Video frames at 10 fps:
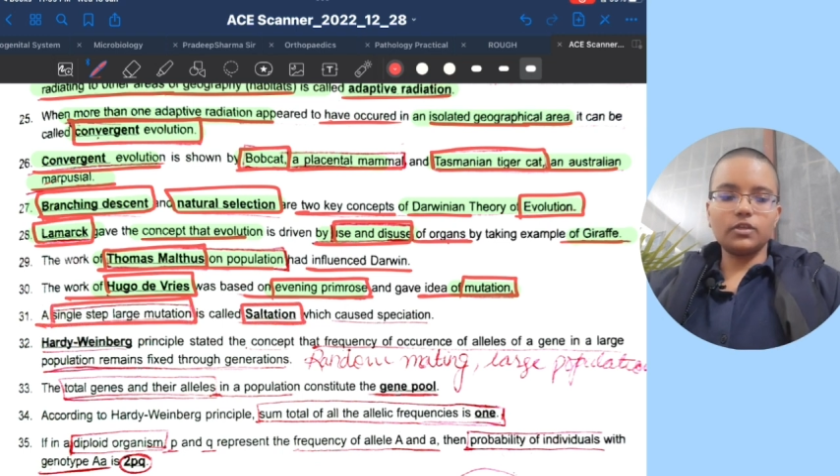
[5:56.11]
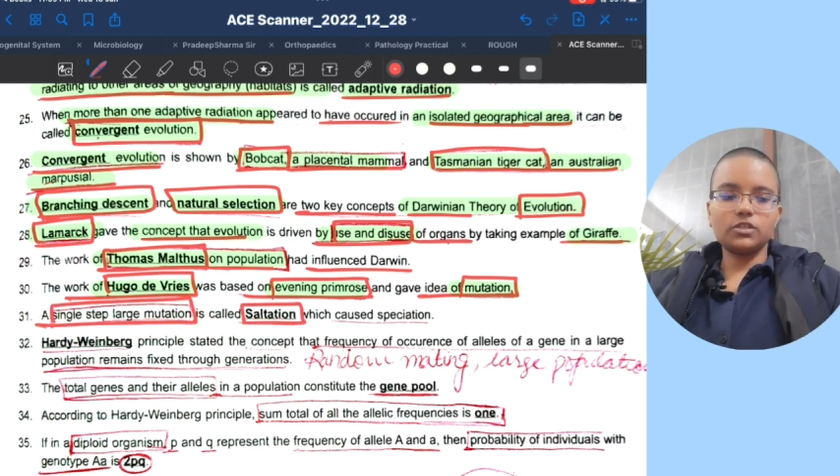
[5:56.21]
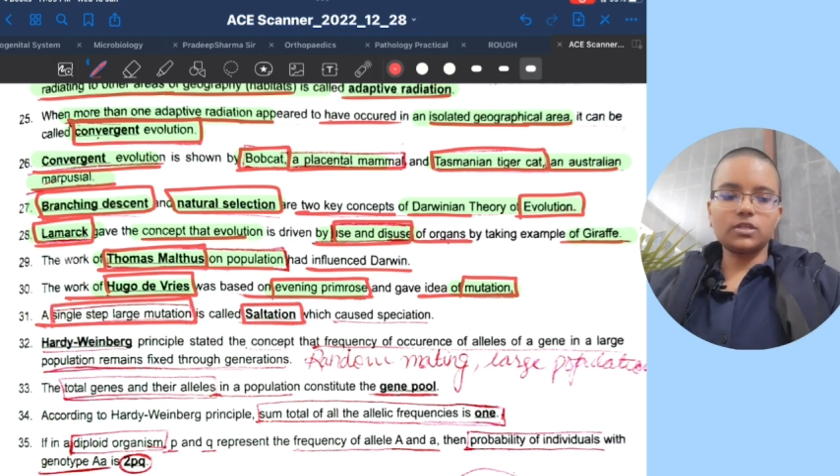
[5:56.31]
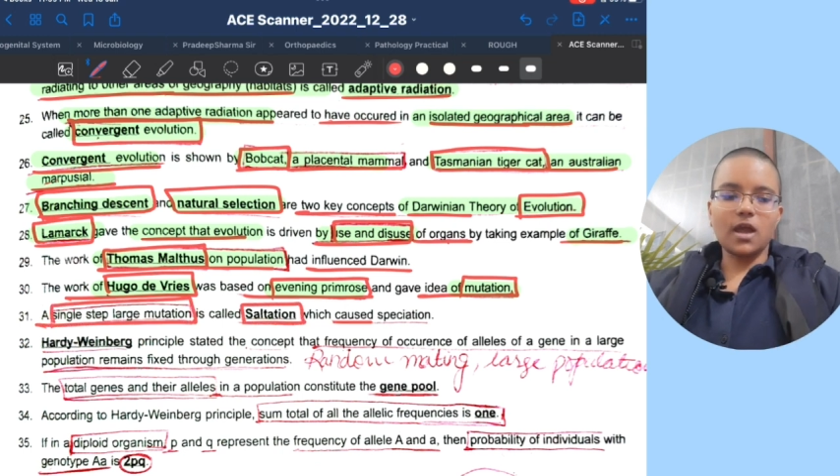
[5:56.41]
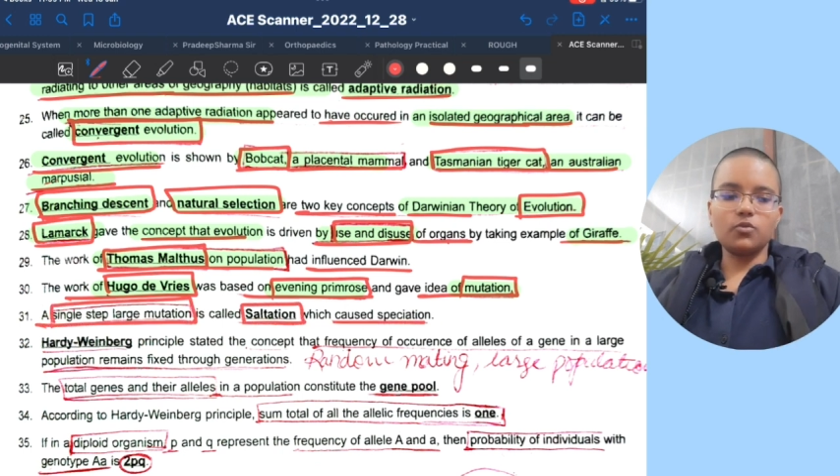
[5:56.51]

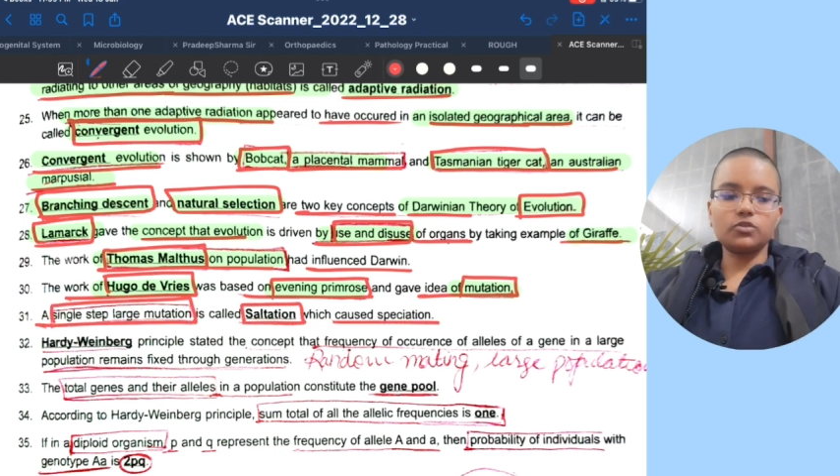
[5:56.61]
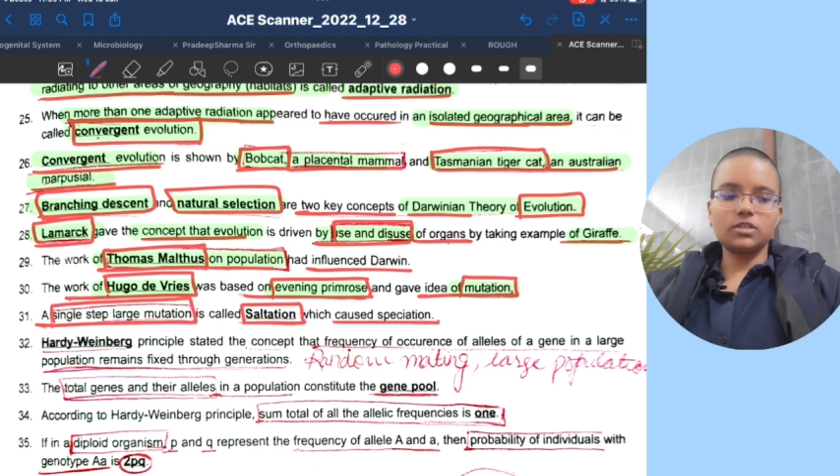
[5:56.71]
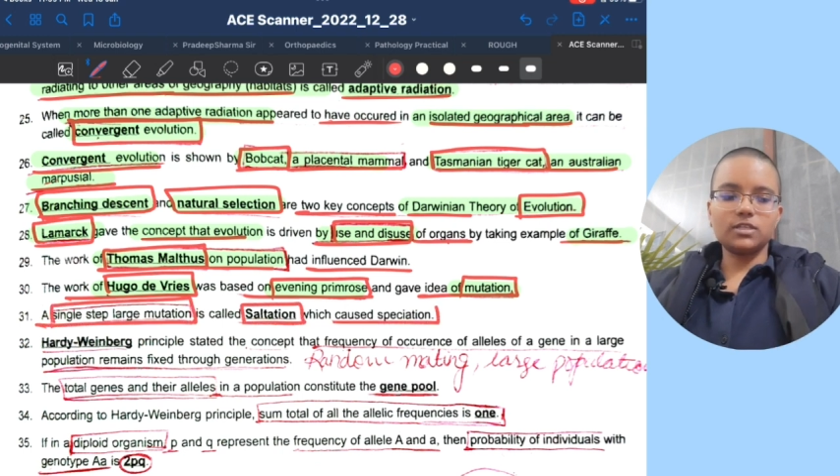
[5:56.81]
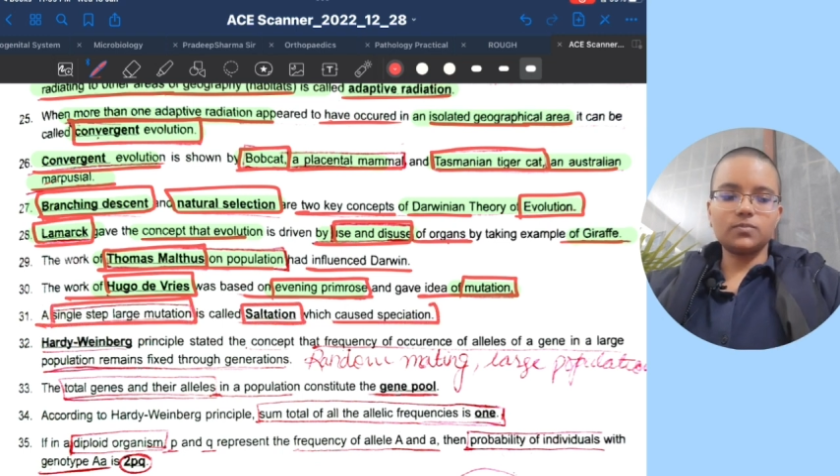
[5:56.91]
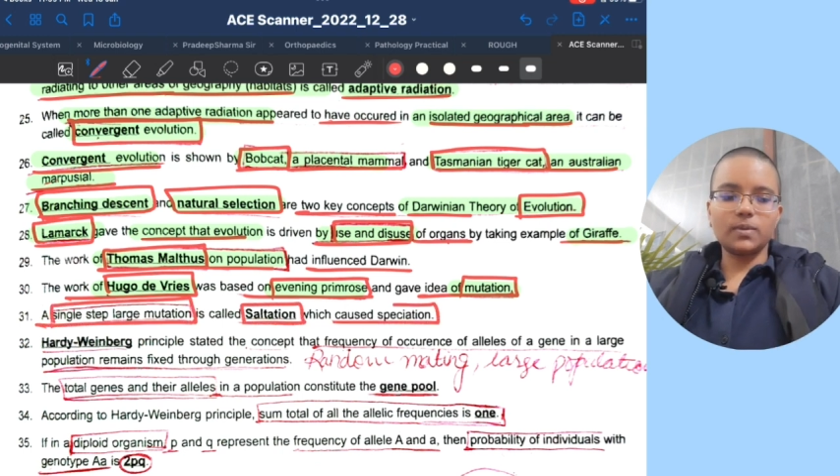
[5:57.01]
which
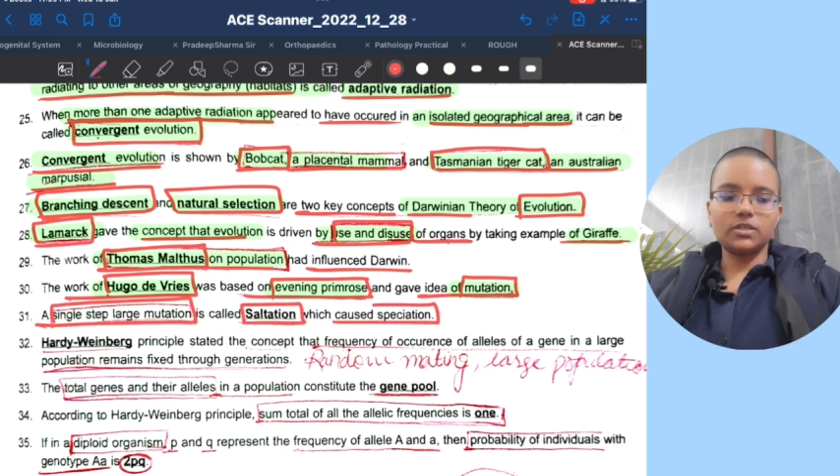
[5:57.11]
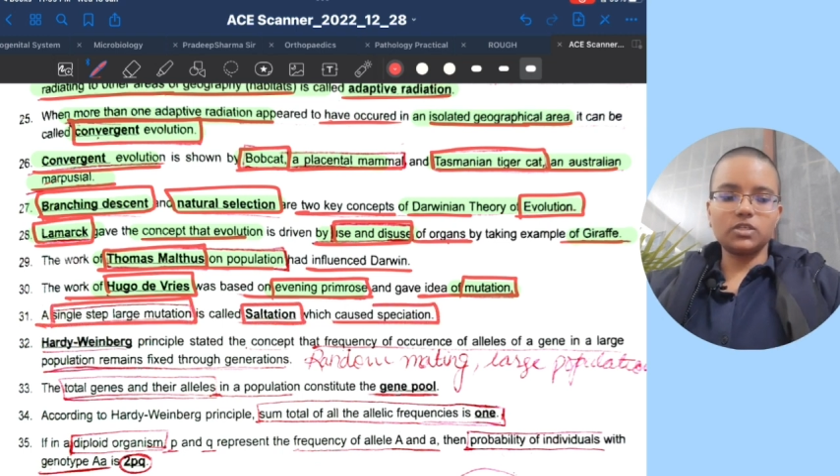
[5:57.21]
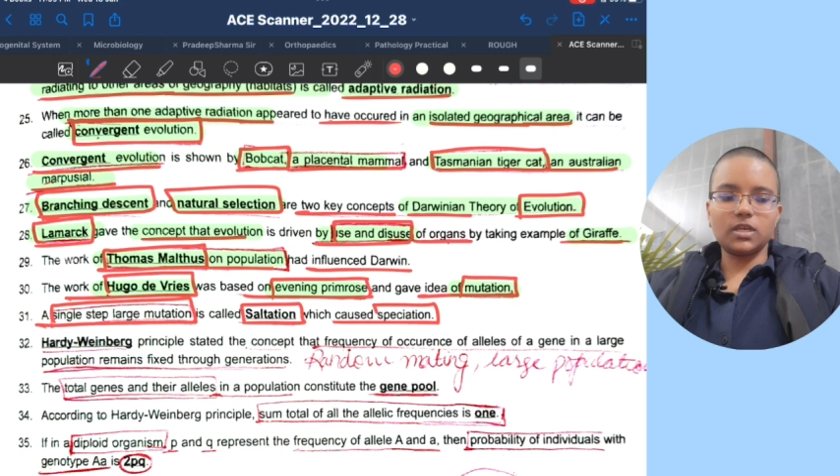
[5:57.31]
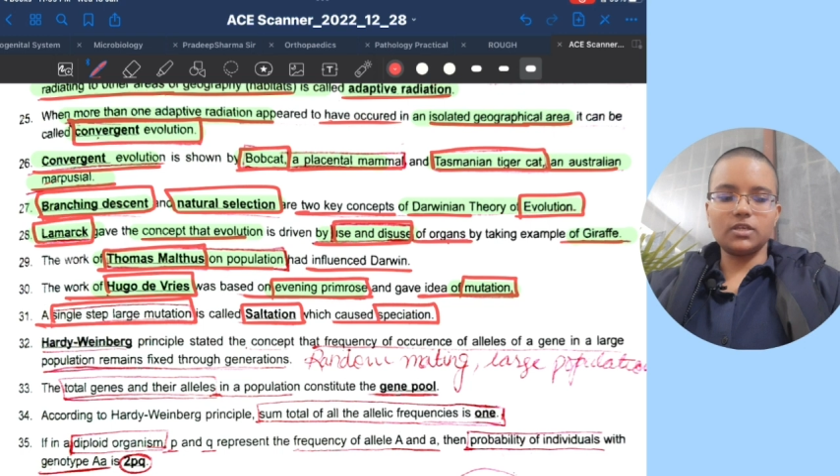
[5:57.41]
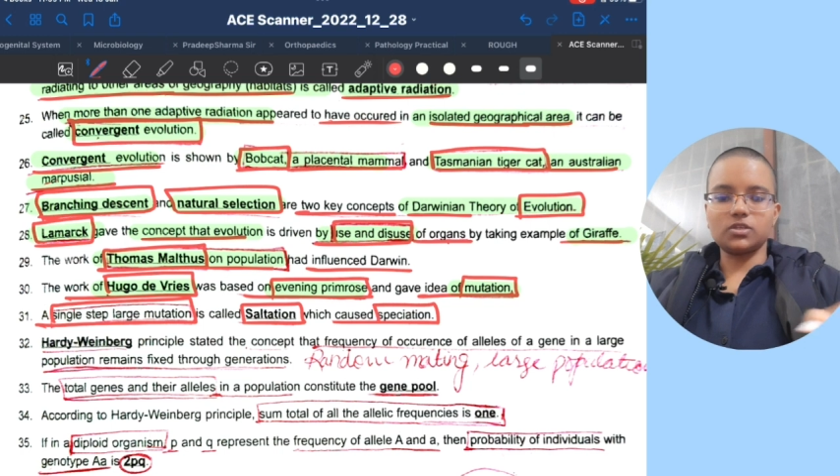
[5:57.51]
caused
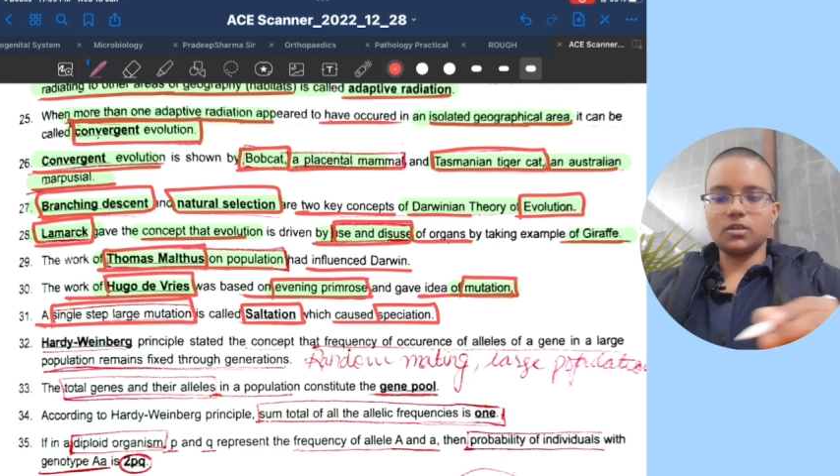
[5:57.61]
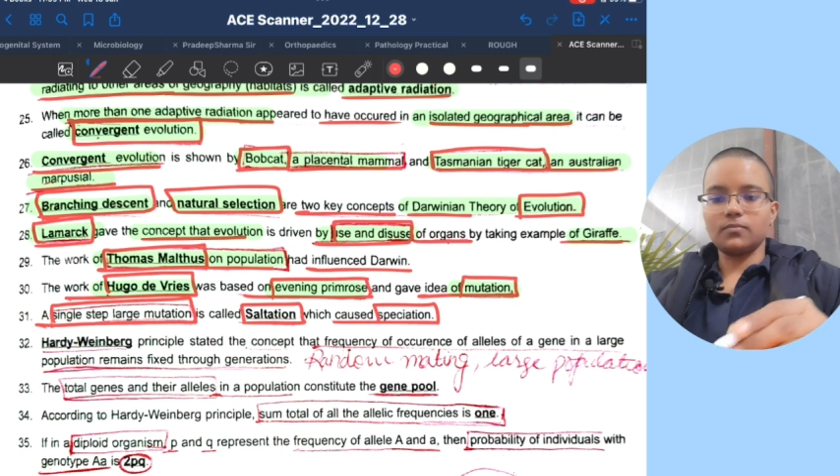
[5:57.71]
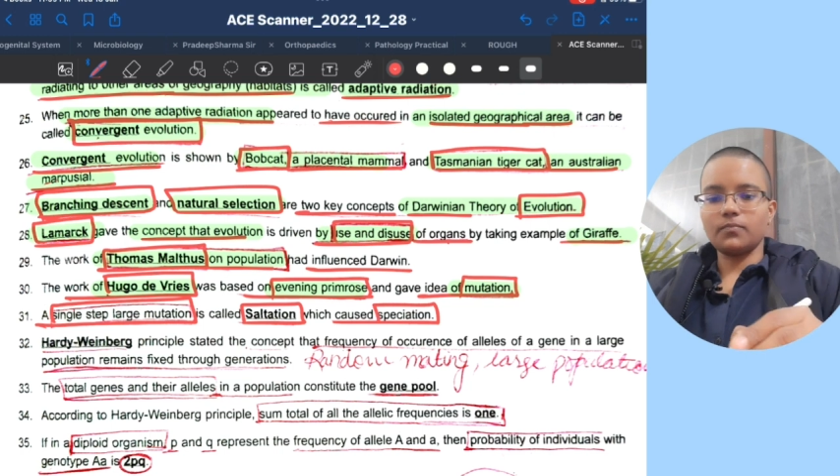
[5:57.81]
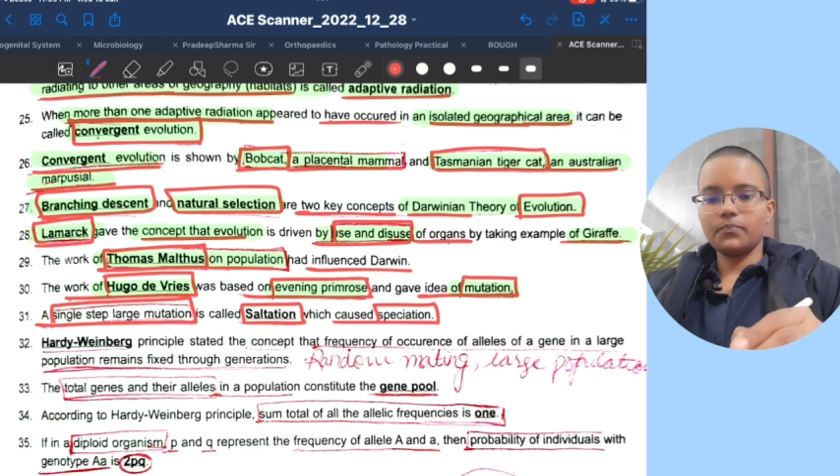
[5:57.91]
speciation.